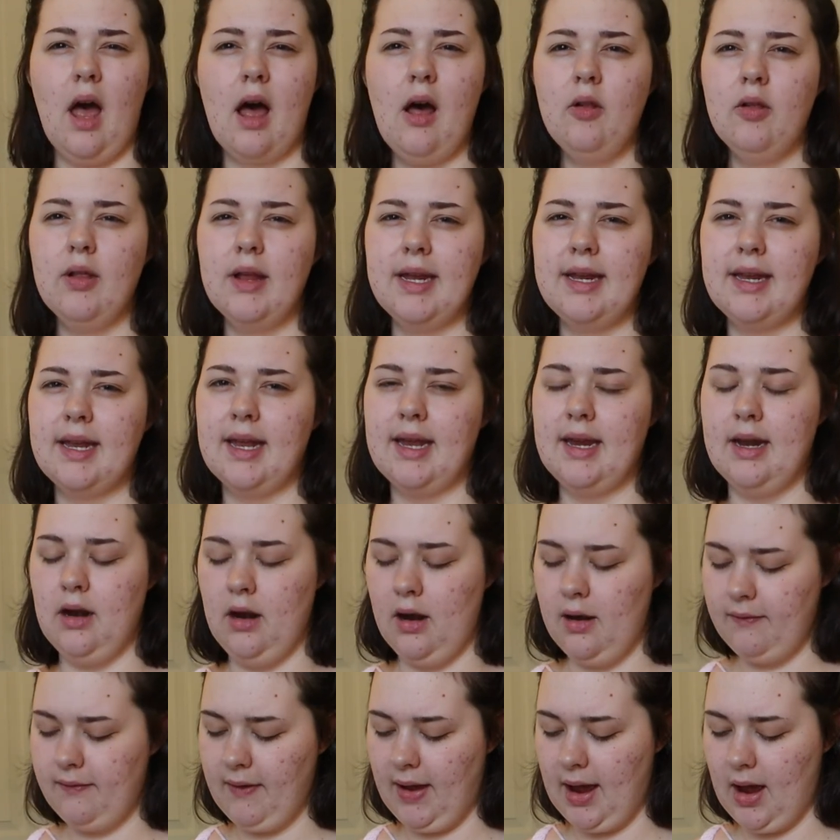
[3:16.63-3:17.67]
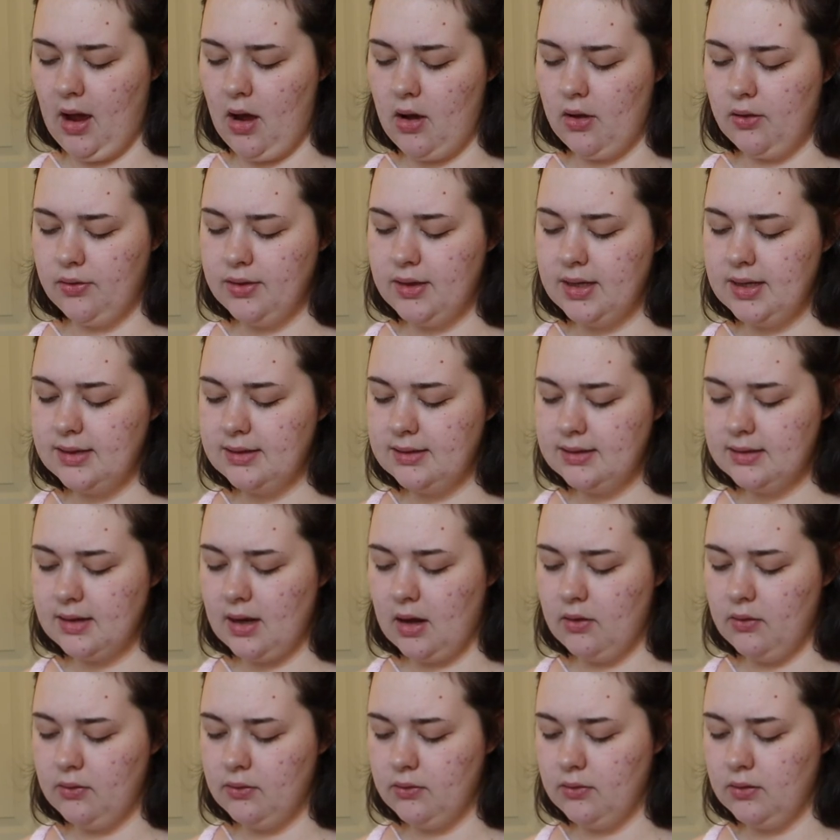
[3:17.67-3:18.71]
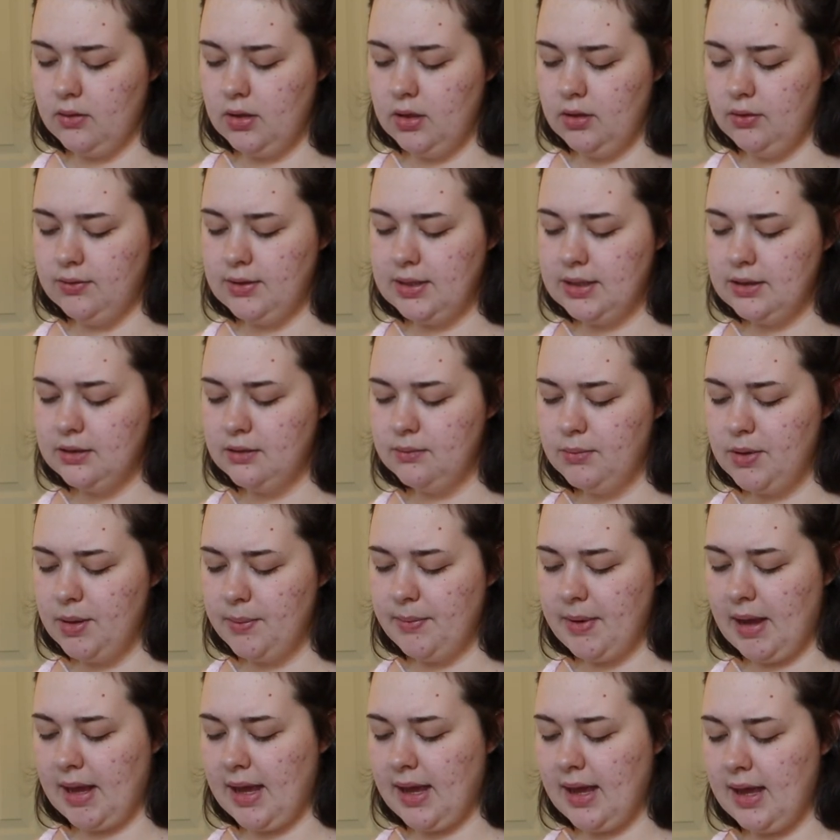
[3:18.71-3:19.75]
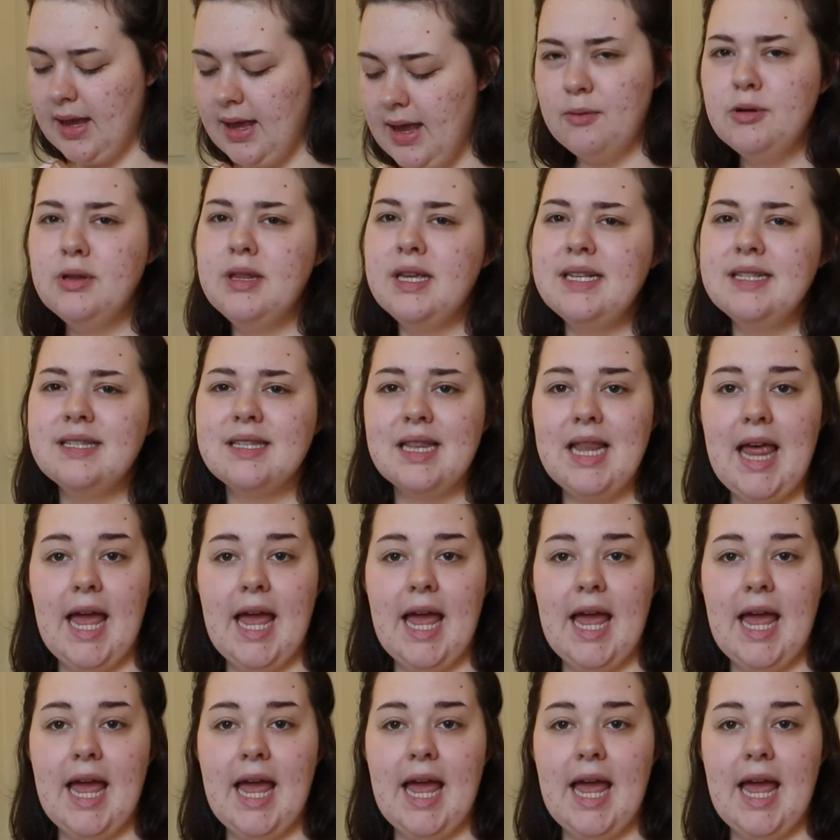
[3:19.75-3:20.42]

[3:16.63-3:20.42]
I'll link it here if I hauled these on YouTube, but there were these